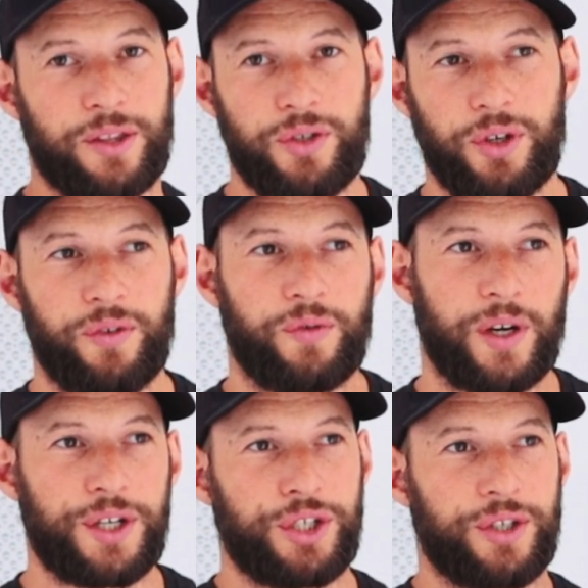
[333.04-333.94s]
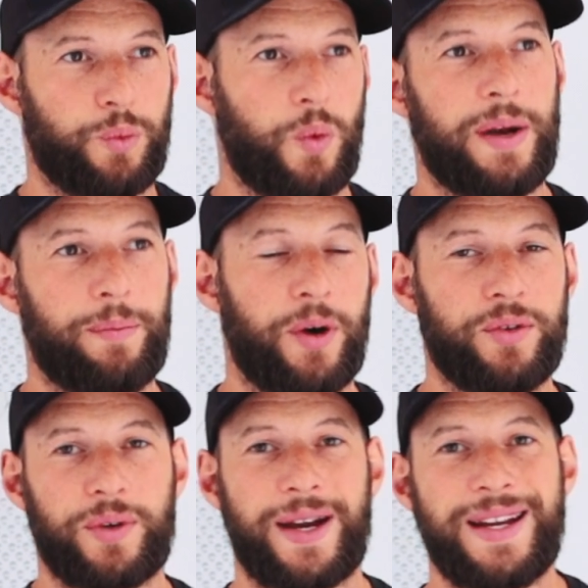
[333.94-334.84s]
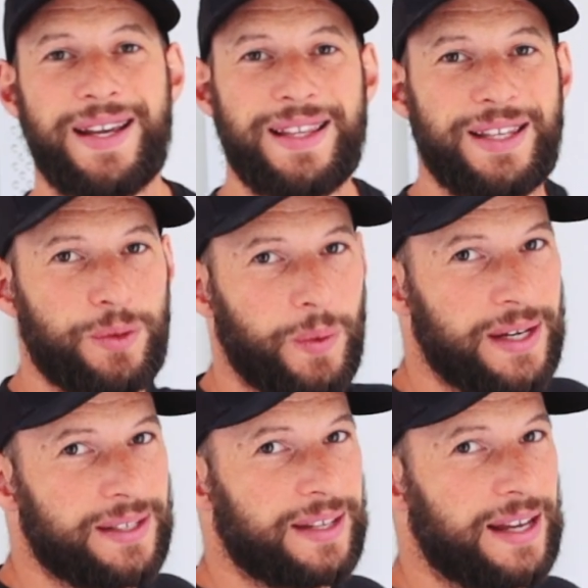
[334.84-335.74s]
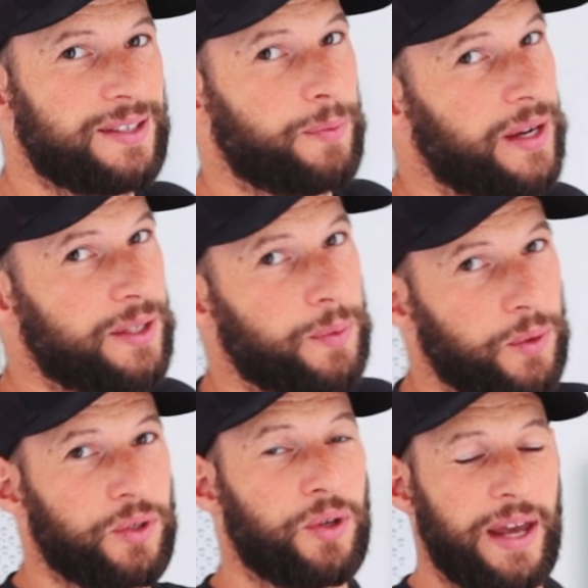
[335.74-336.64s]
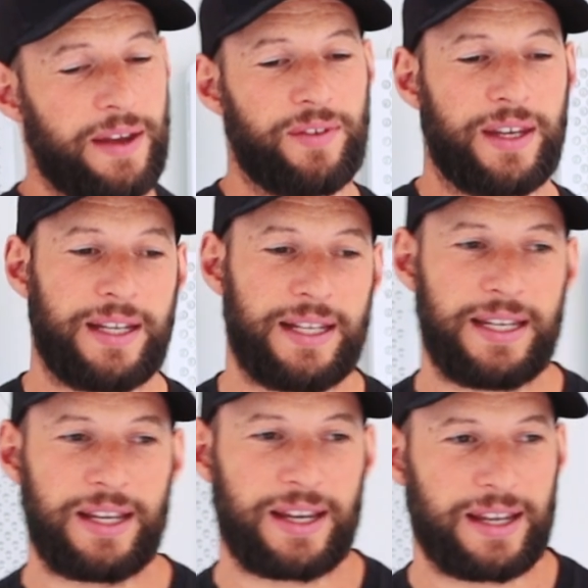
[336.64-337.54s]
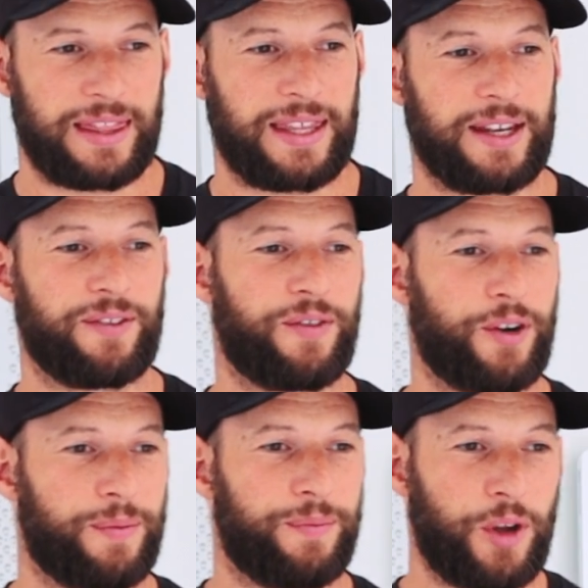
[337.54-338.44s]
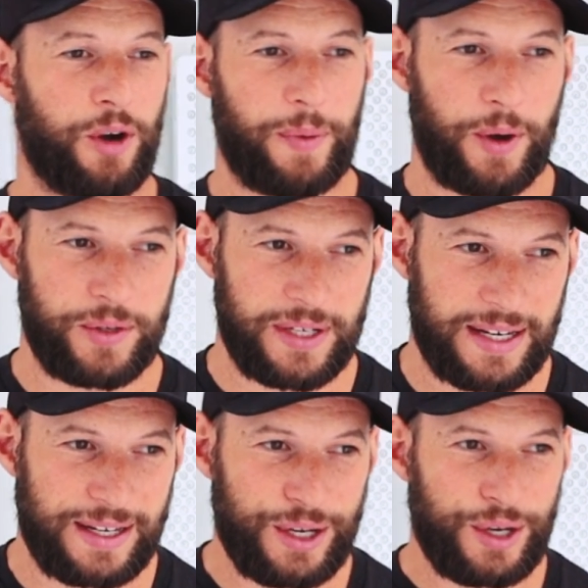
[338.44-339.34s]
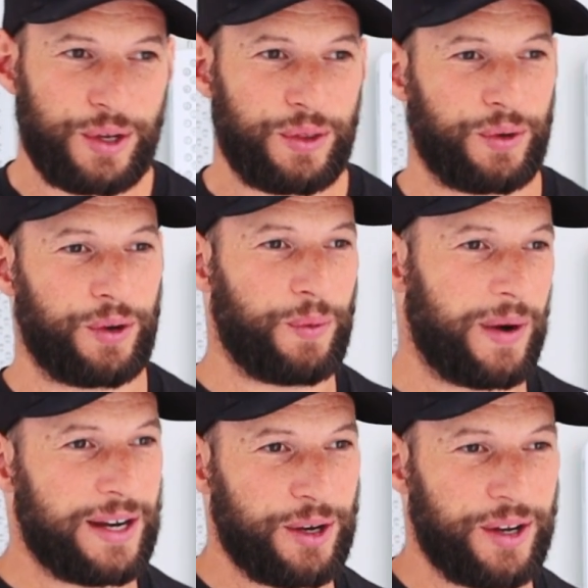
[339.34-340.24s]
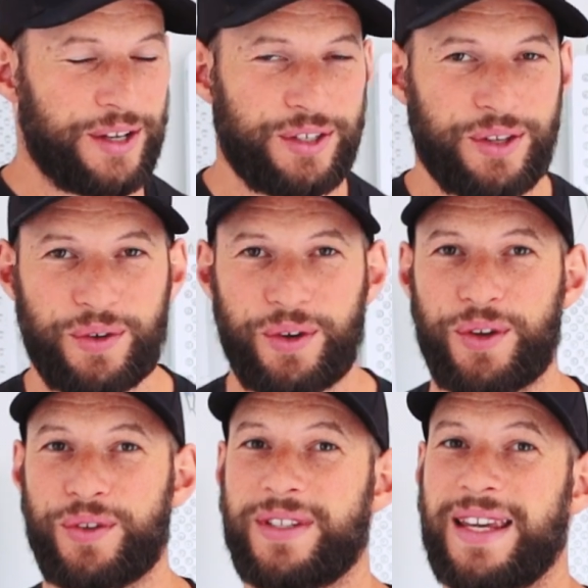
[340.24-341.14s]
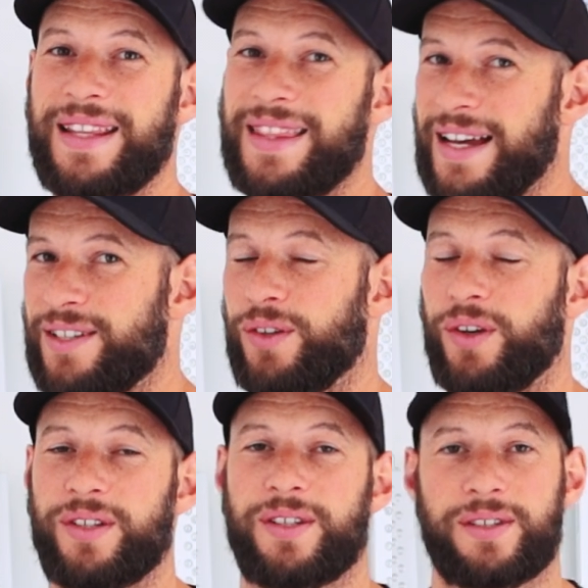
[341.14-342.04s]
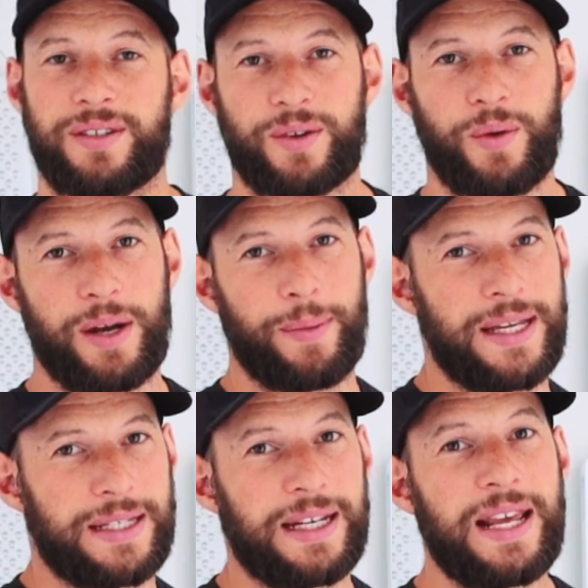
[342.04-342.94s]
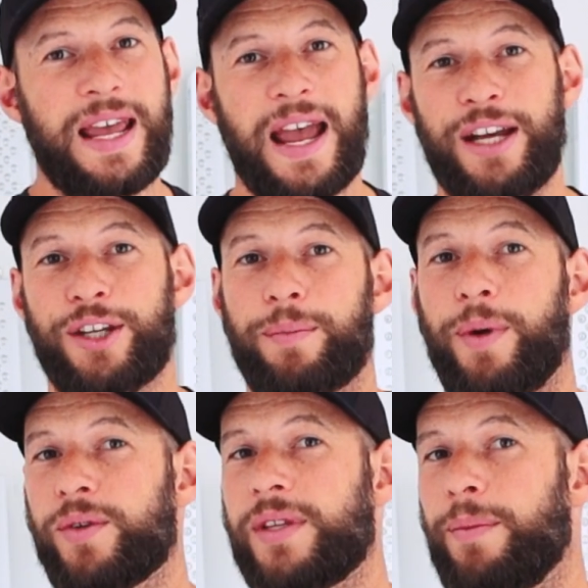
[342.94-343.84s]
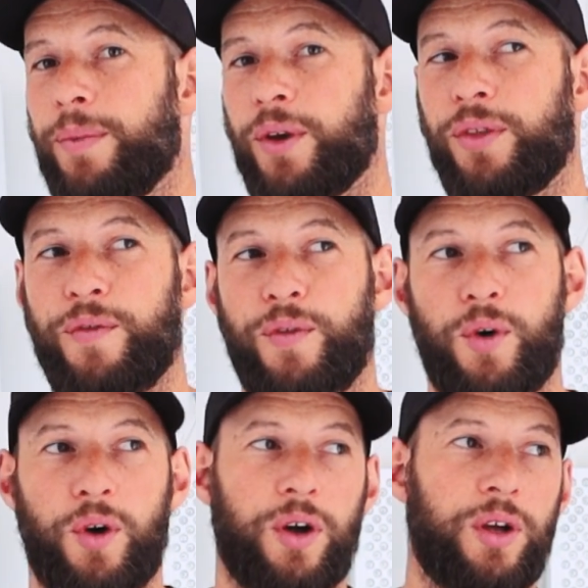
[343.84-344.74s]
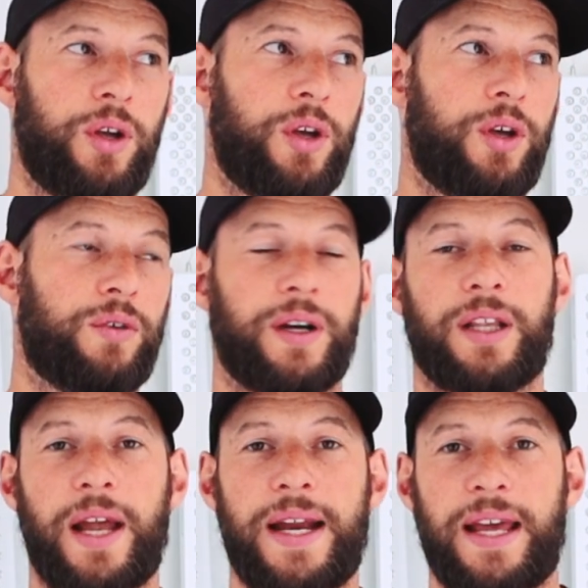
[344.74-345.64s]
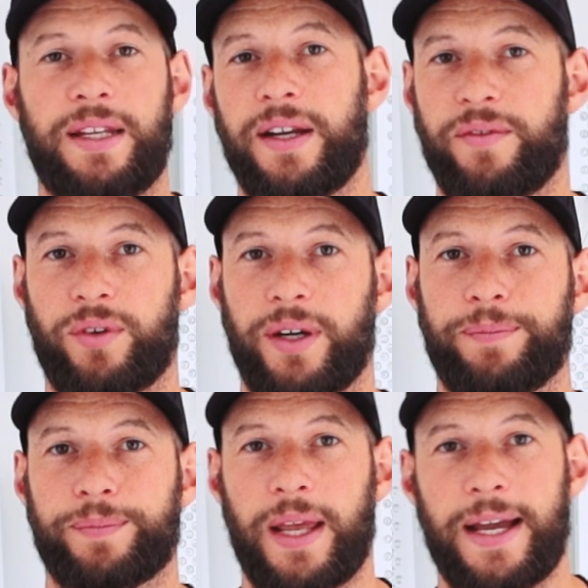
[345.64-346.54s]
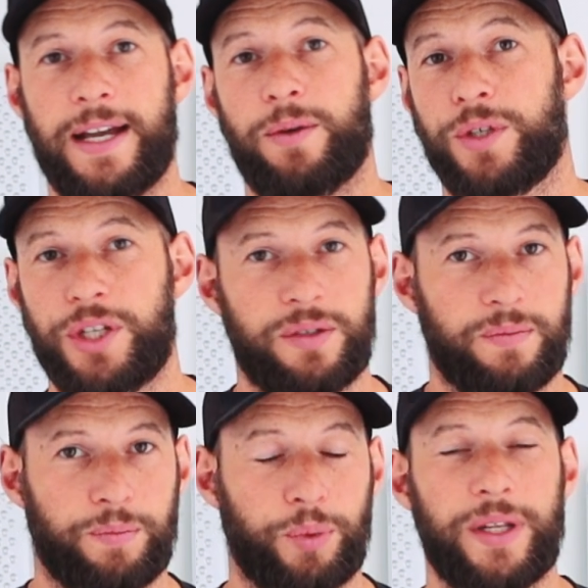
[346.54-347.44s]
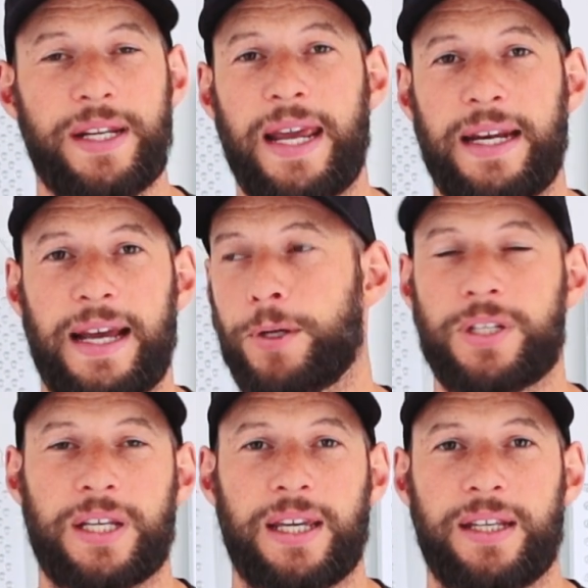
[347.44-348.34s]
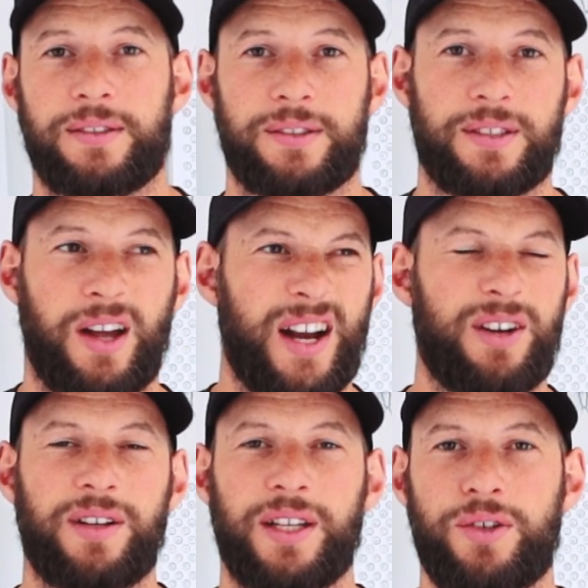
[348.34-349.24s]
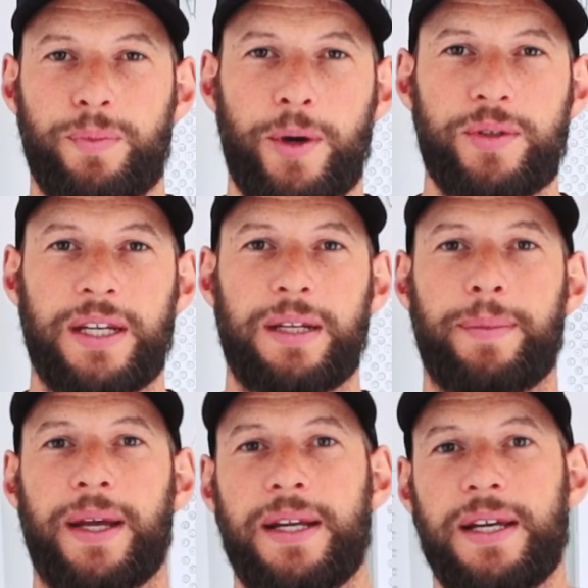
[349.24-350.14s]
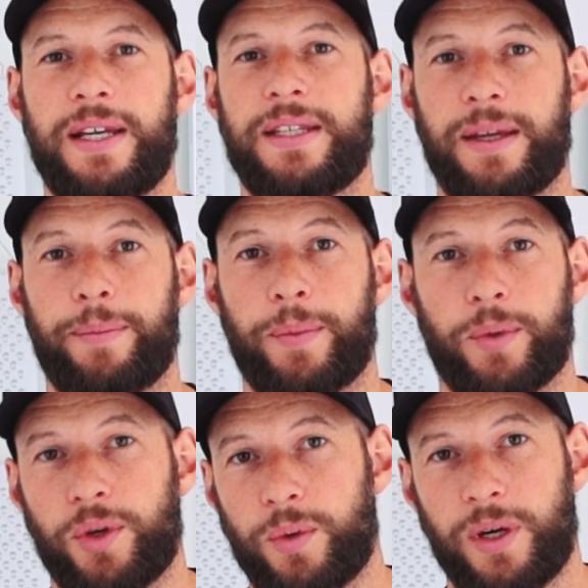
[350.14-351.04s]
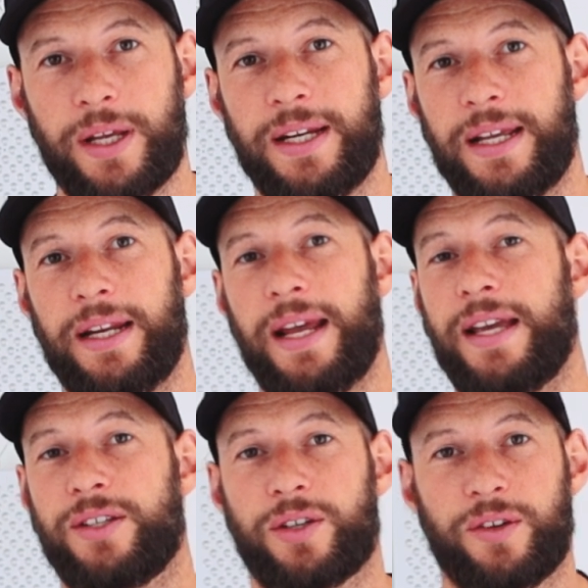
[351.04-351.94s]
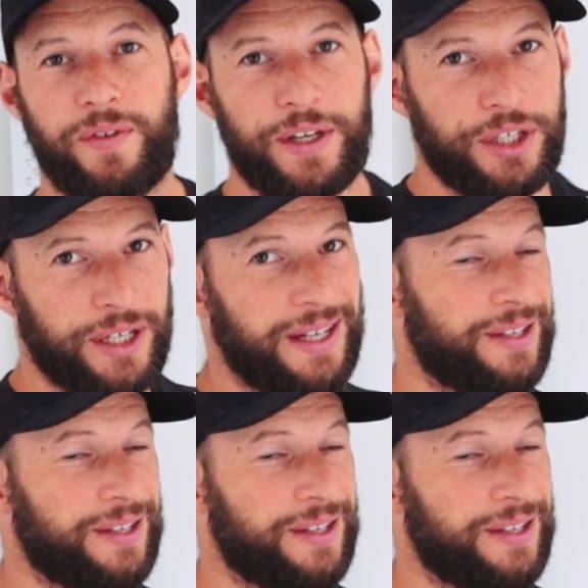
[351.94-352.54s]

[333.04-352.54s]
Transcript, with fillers: the Juve where it's just one pulse rate. This one is customizable. You have anything from no pulsing through to one hertz through to ten thousand hertz. It's quite amazing. And you can pulse that both for red light and the infrared, uh, which is pretty neat. Personally, it I don't really use pulsing, but some people do want it, and hey, it's a good feature